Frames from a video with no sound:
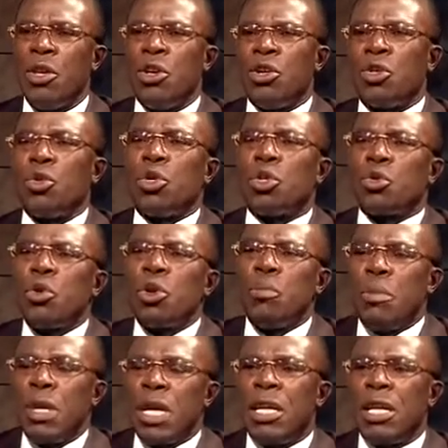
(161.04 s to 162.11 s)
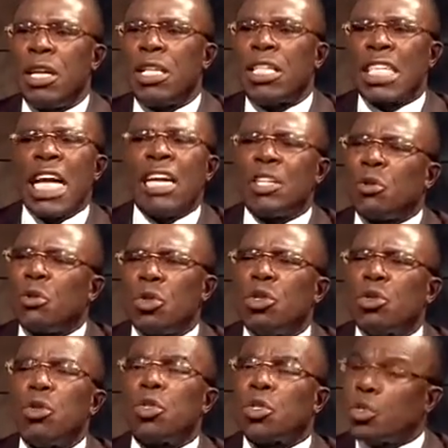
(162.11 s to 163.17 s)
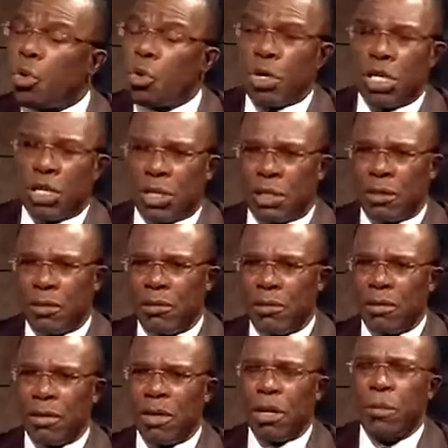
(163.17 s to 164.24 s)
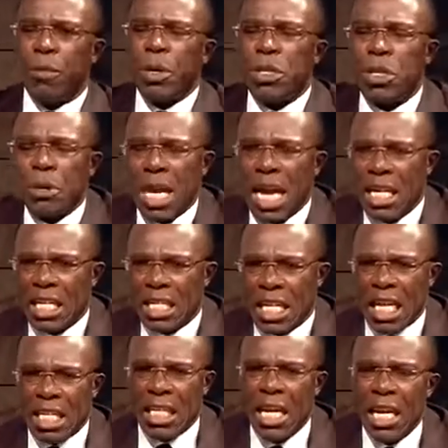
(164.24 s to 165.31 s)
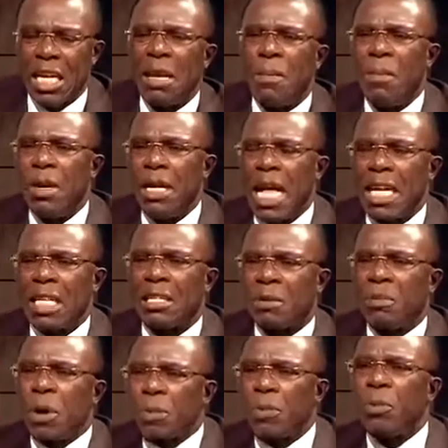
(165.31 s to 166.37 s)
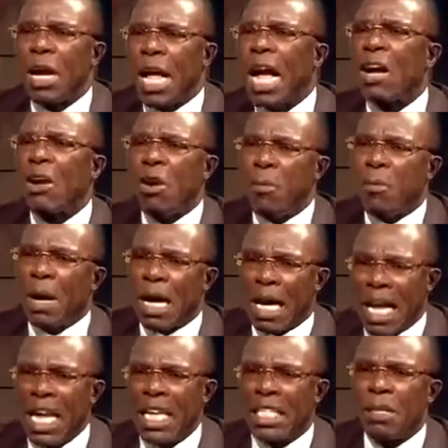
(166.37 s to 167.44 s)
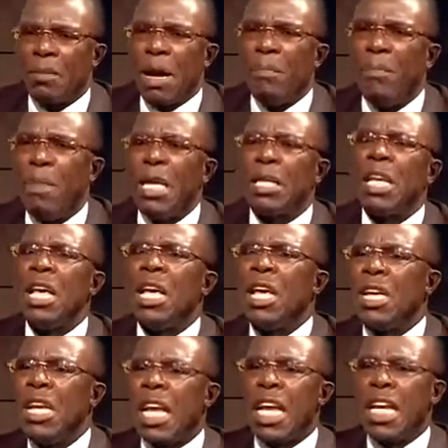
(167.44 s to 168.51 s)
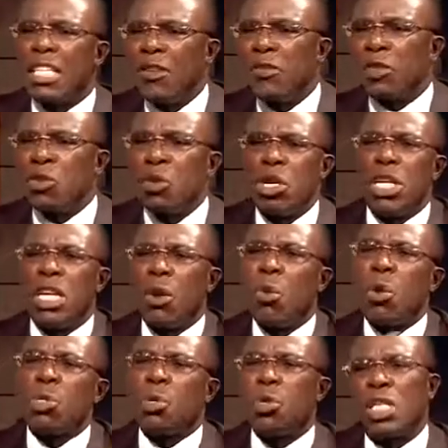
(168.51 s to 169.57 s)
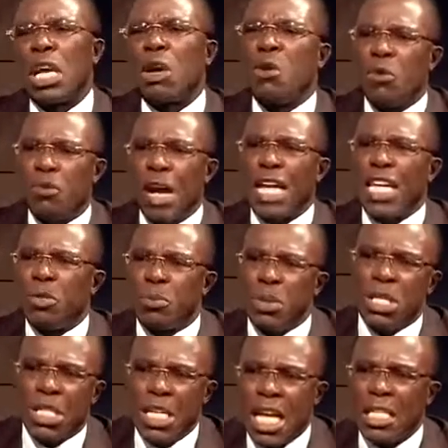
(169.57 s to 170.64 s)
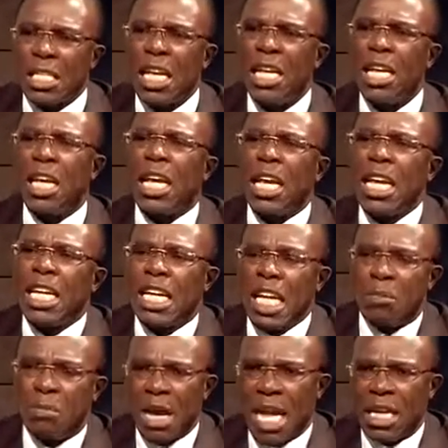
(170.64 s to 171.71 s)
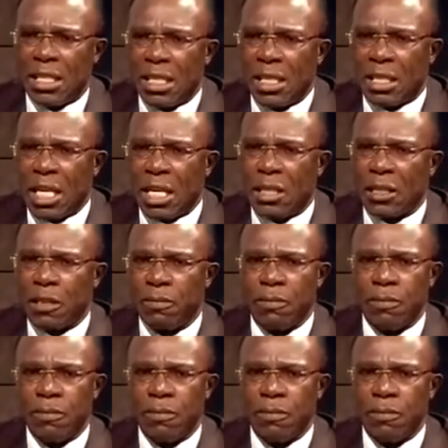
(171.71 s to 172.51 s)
So he told me, he told stories. The bottom line is that that people gang up against him and made negative story. They want to take over his business. He needed my assistant.